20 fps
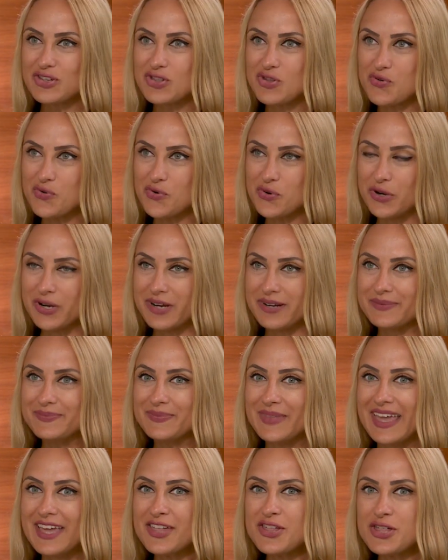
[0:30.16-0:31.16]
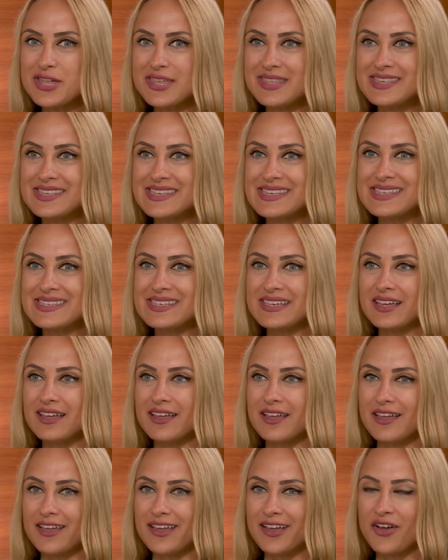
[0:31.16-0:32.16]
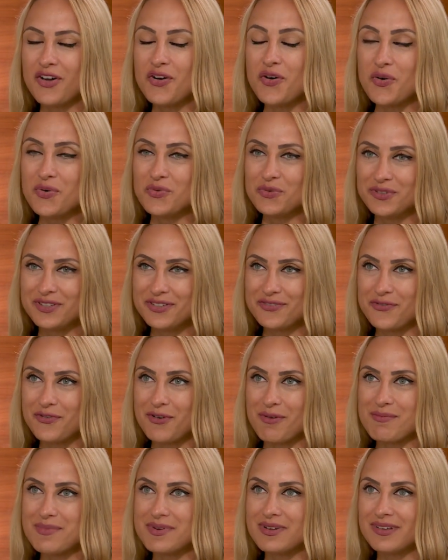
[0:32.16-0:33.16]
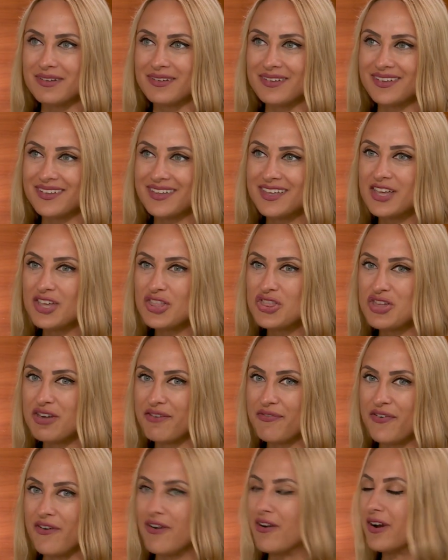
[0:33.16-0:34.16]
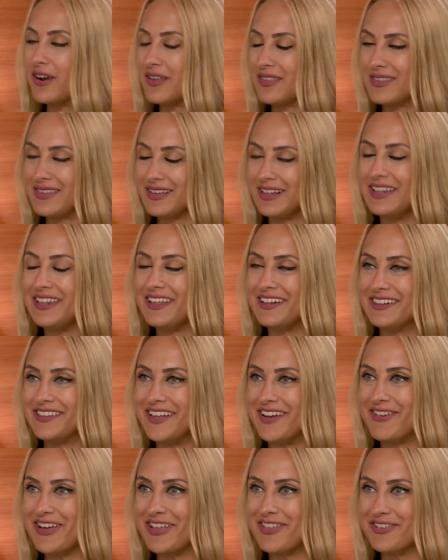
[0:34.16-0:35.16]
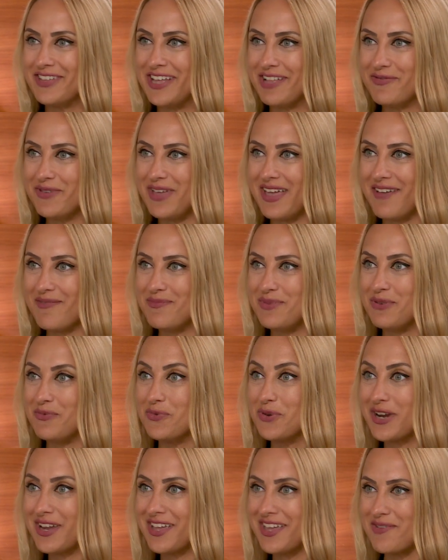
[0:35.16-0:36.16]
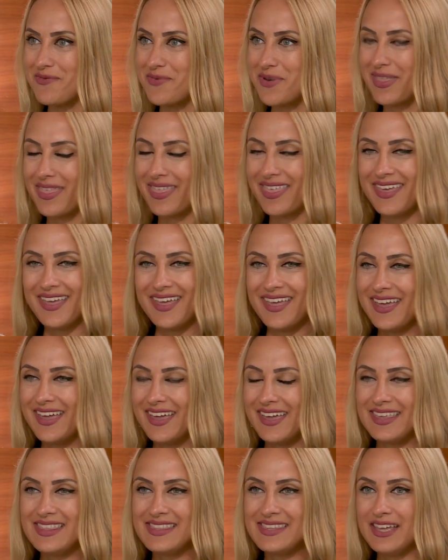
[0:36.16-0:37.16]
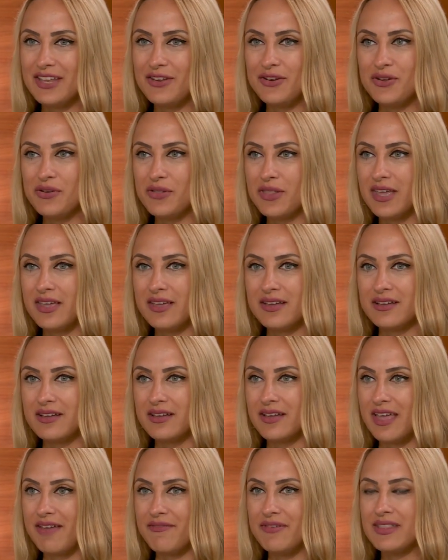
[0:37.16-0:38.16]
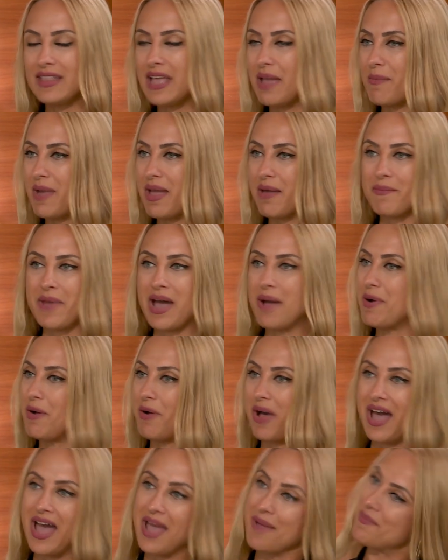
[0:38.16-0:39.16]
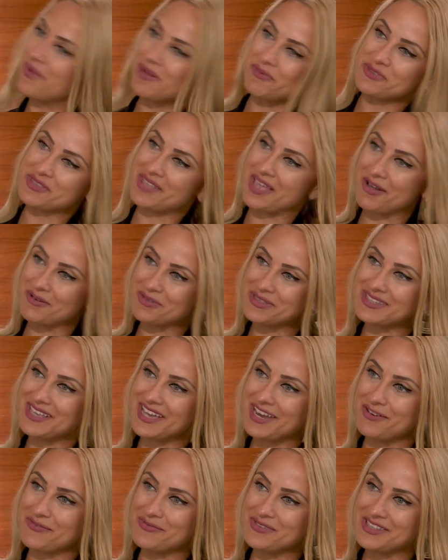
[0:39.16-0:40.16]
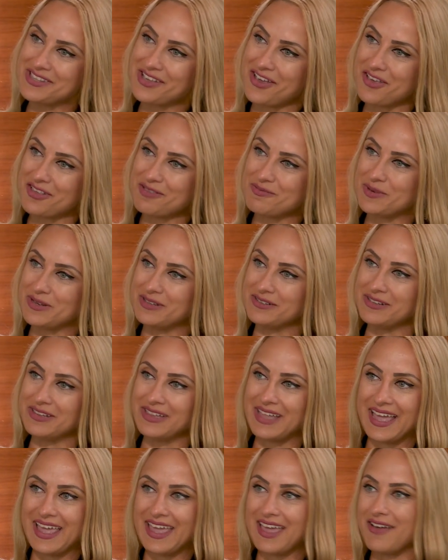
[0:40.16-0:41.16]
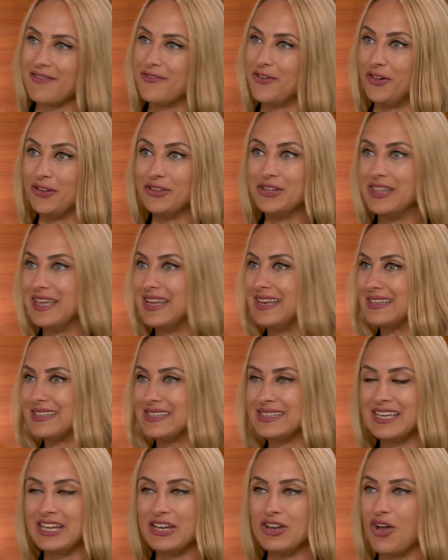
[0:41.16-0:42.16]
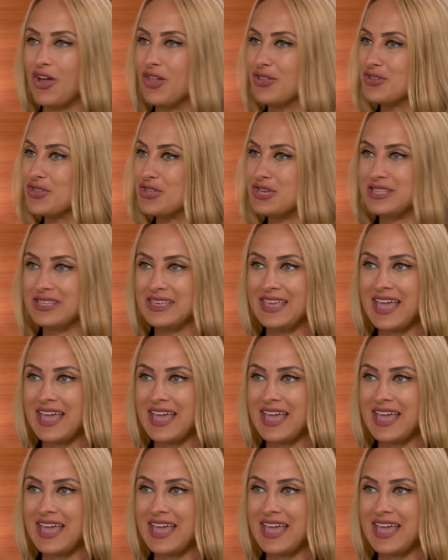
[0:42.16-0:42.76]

Sure. Actually, this is a quote from Jeff Arts, clinical director that we have been working with. He said, you know, like every time I'm outside of this hospital, I have all the latest technologies,